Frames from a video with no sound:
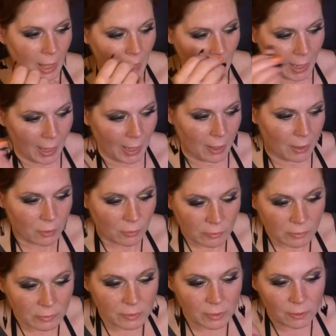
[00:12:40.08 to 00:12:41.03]
And
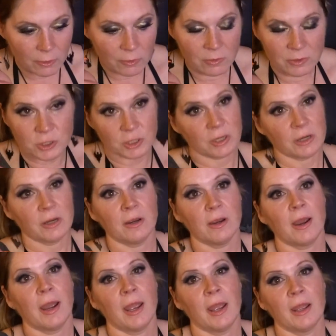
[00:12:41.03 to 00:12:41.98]
earlier this
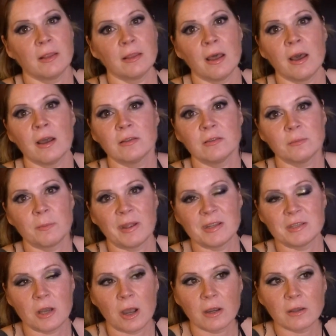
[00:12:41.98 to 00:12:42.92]
year, I had lost my
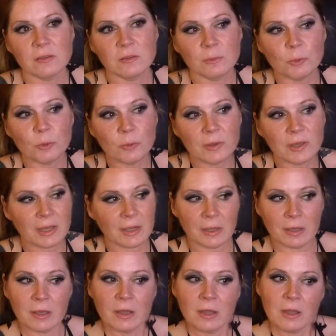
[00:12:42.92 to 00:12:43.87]
dog
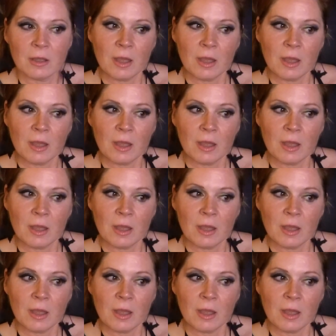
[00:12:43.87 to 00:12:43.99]
Spooky,